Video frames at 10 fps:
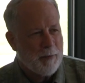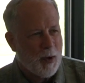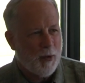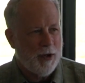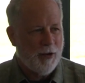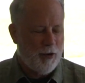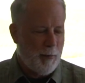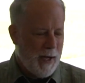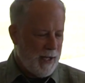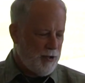Whereas your
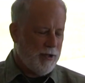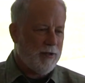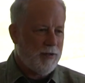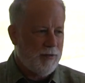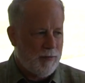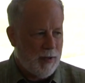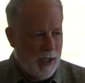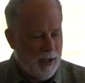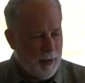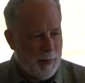passions
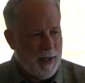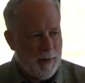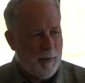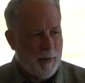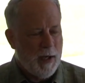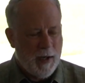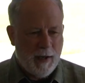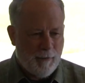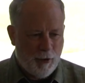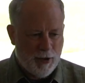tend to be,
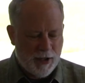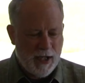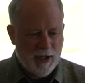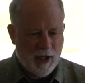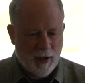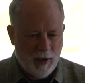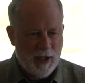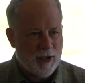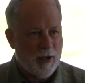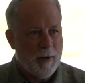for a season at
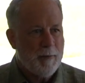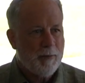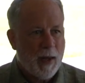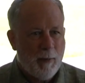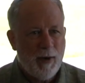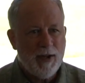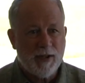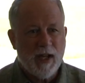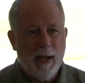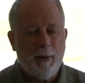least, pretty
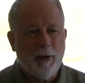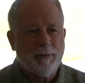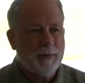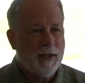stable.